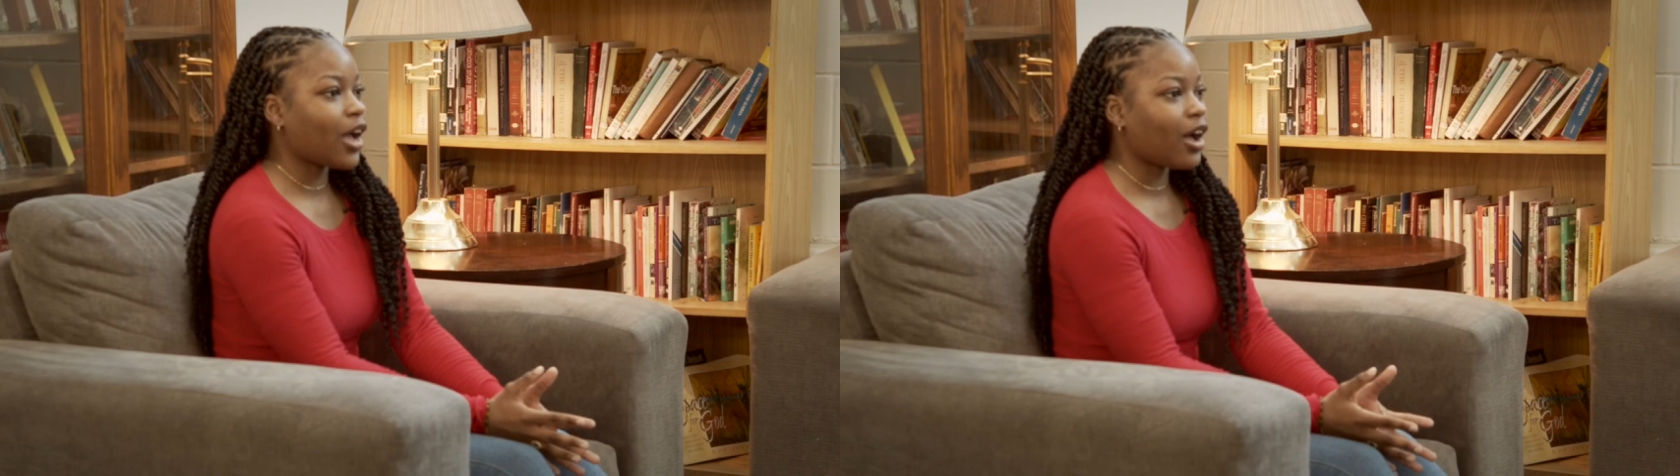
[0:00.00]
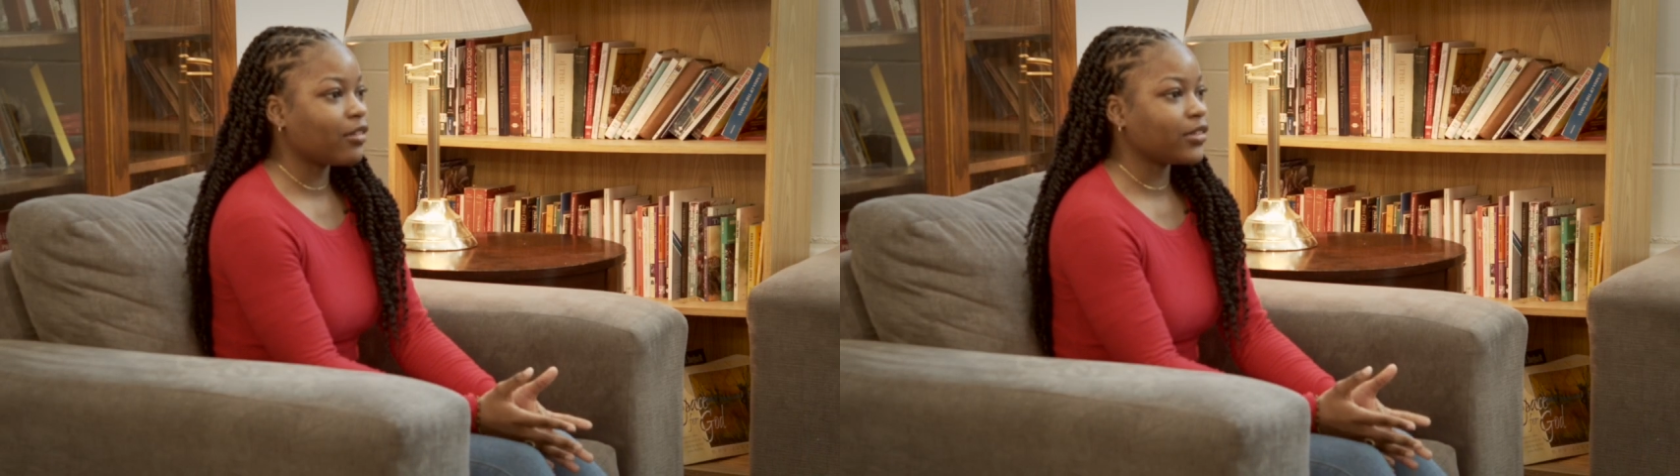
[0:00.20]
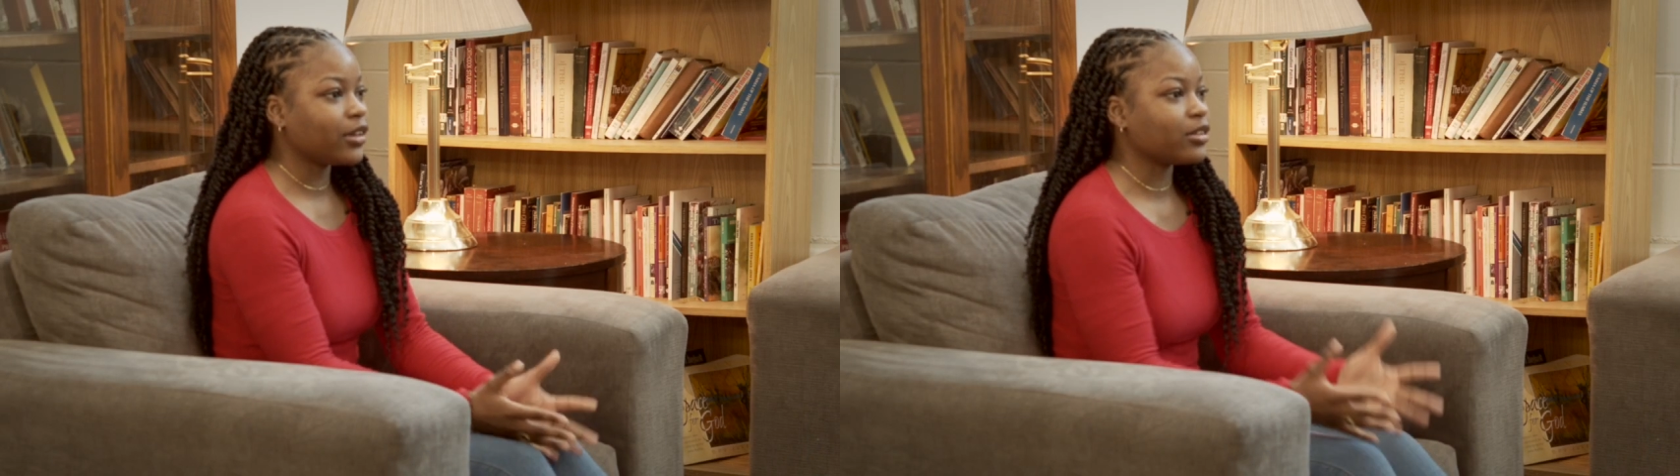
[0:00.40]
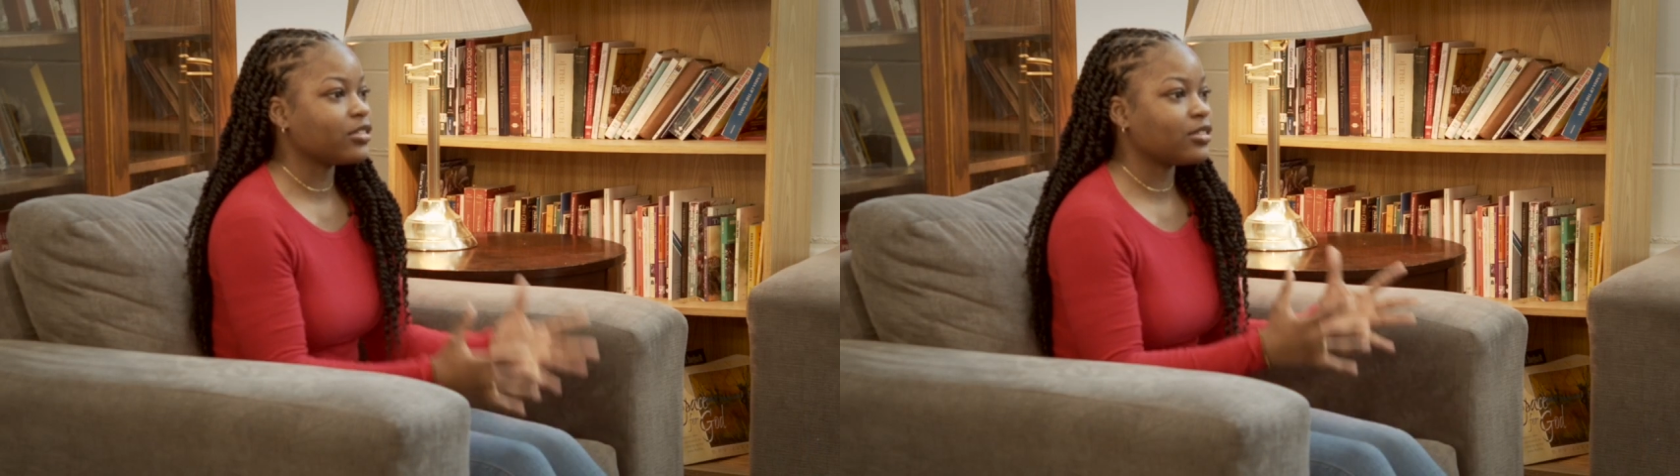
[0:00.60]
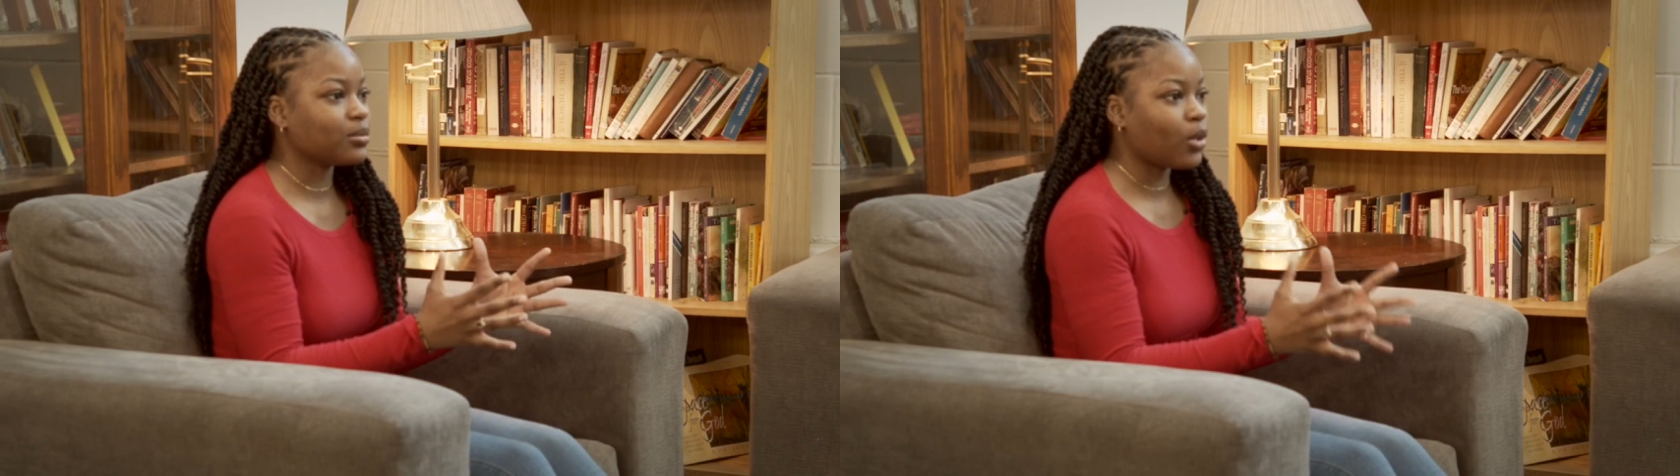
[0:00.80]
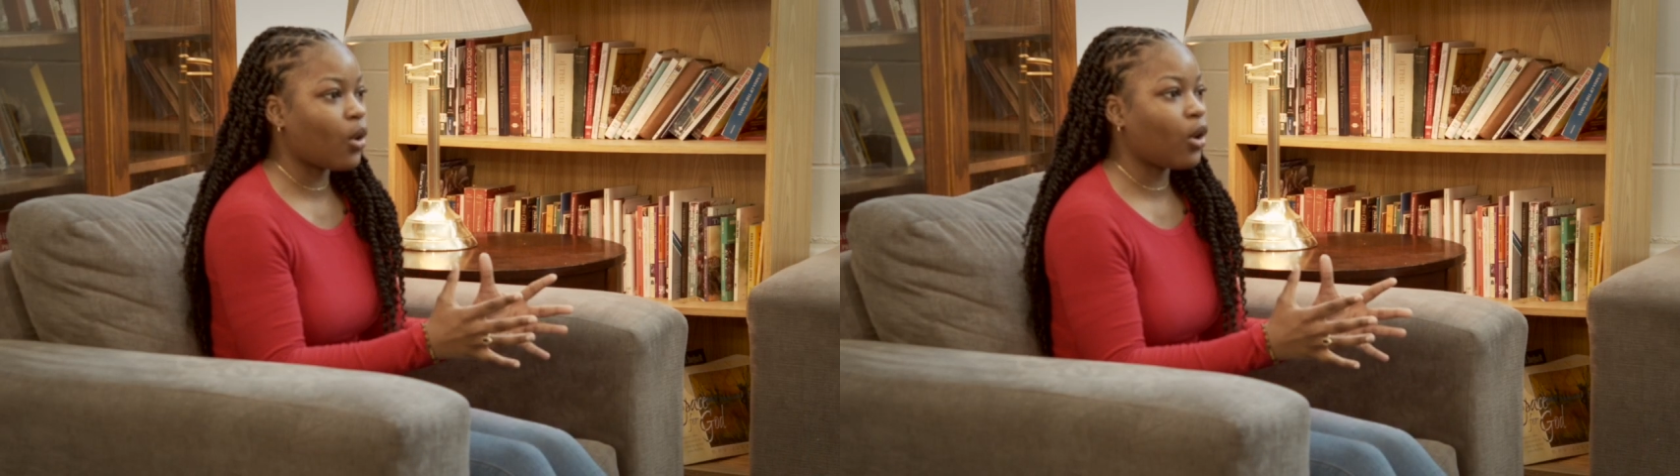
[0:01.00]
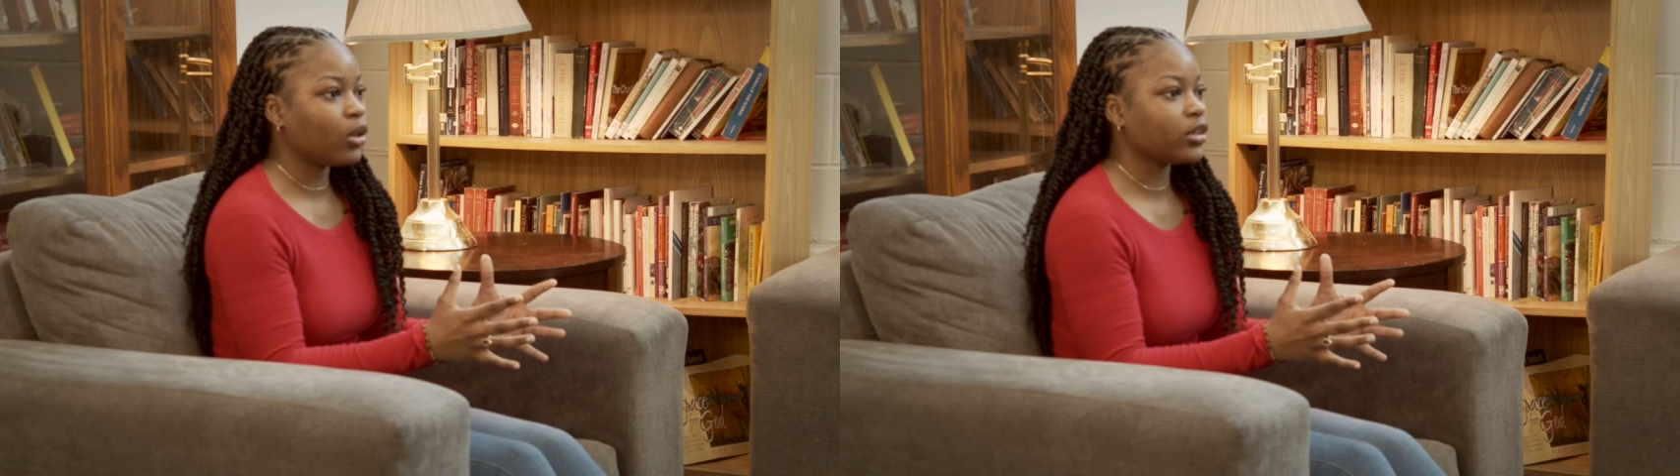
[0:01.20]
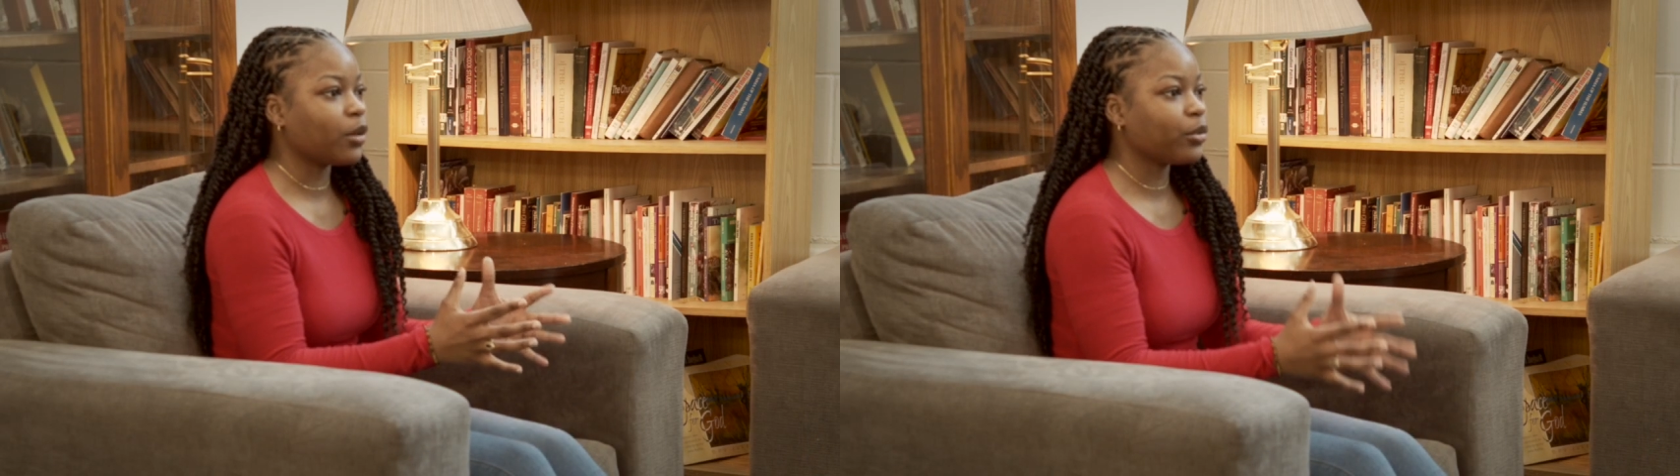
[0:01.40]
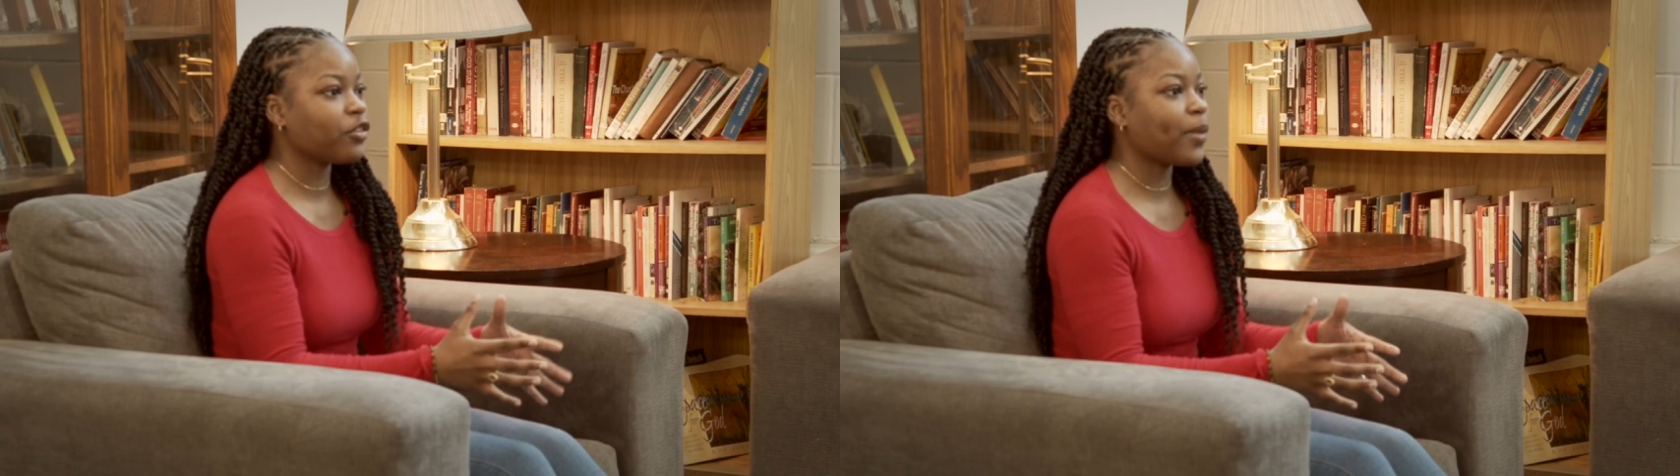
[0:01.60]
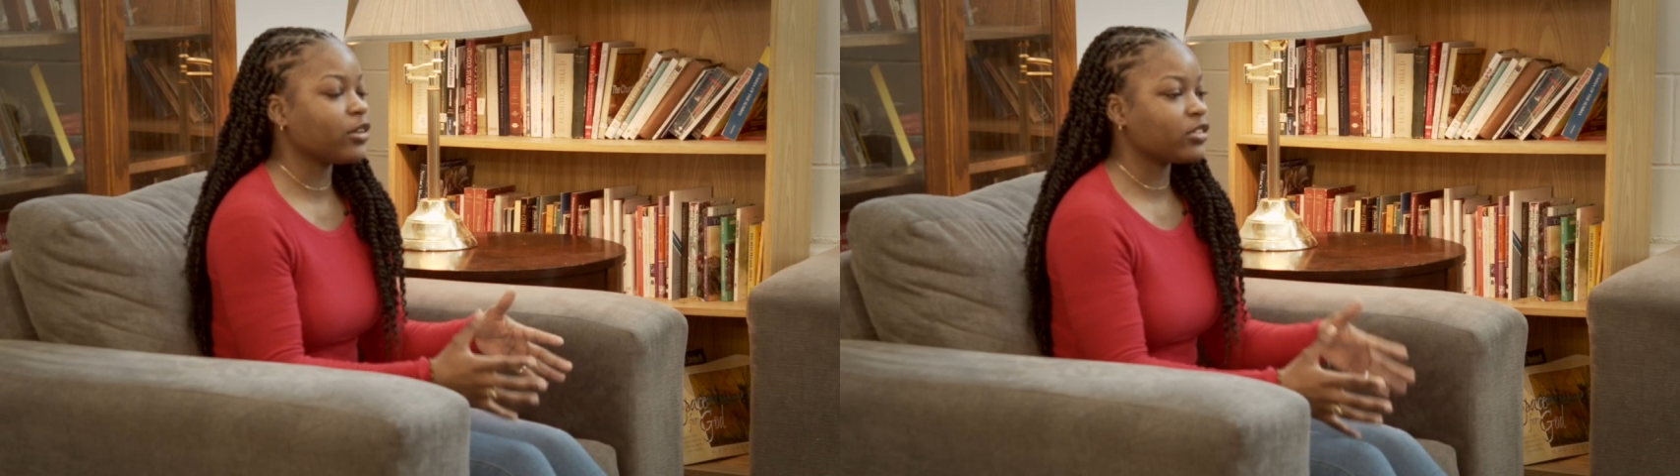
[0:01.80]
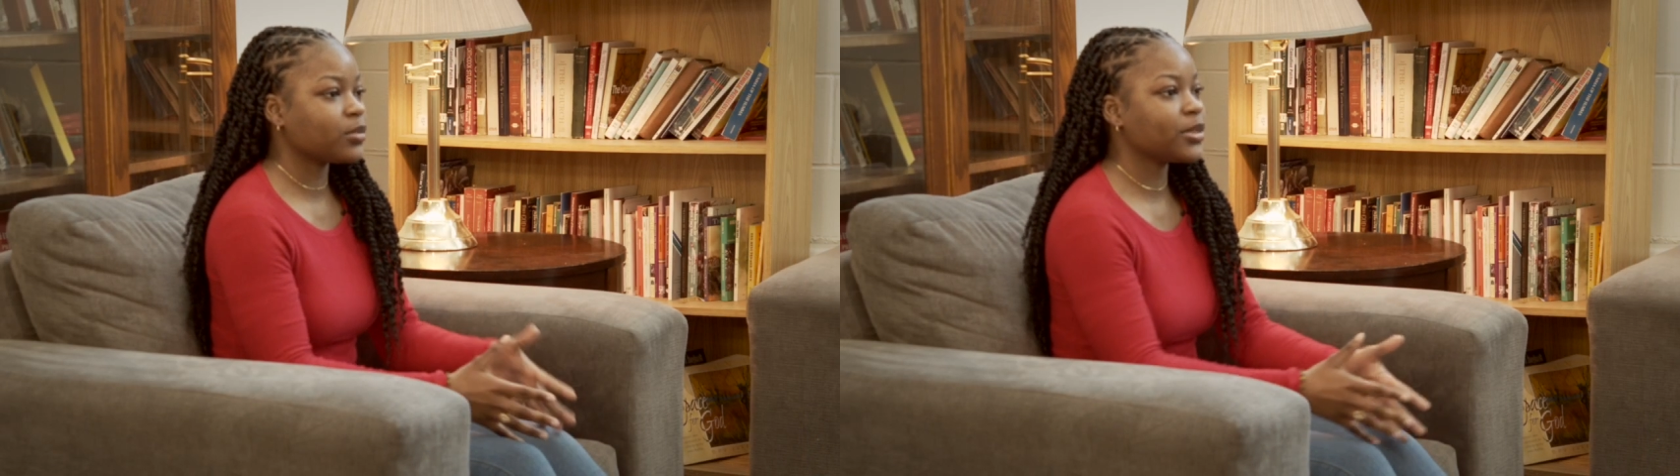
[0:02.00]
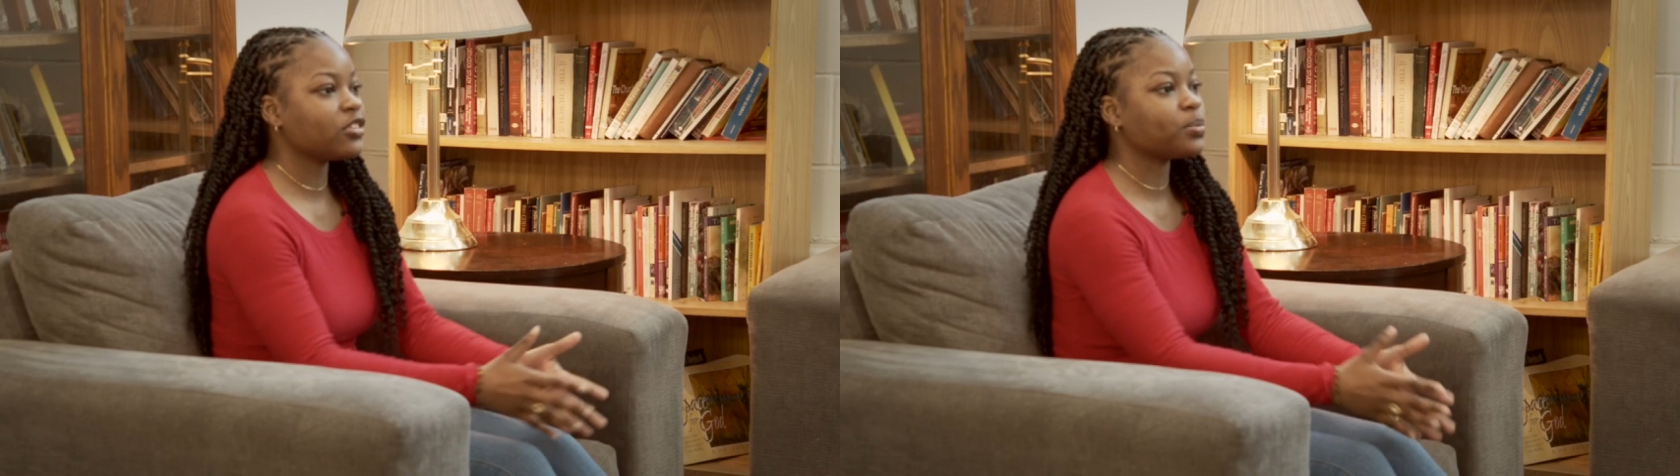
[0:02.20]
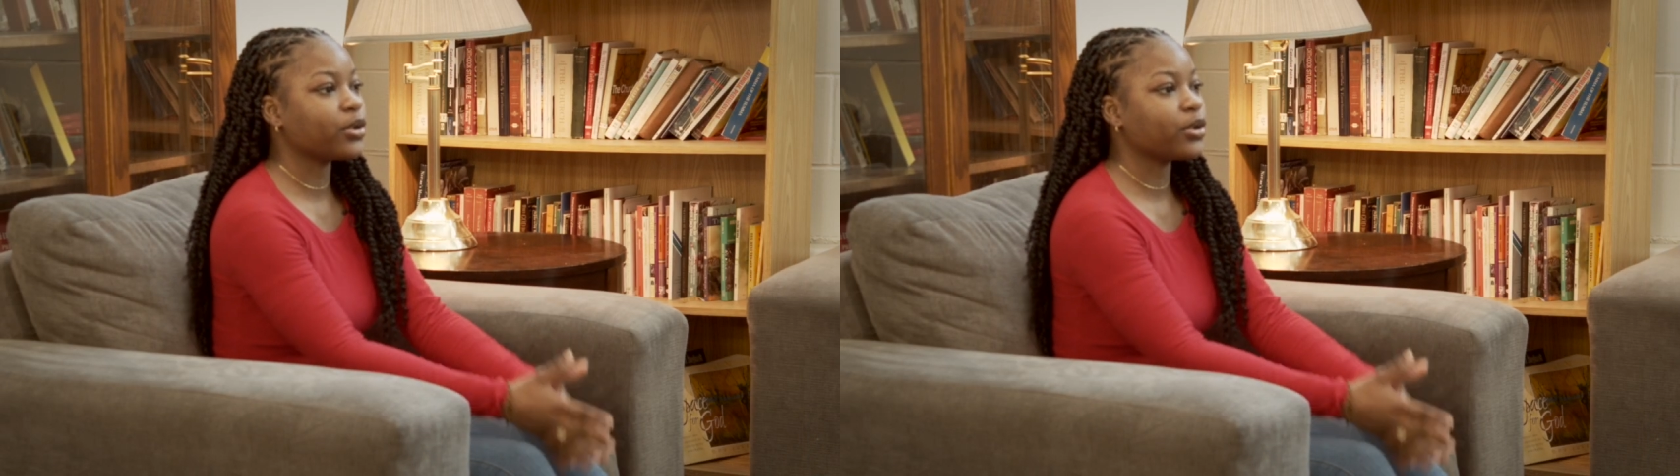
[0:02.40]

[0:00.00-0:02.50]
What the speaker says: to have like a small number of participants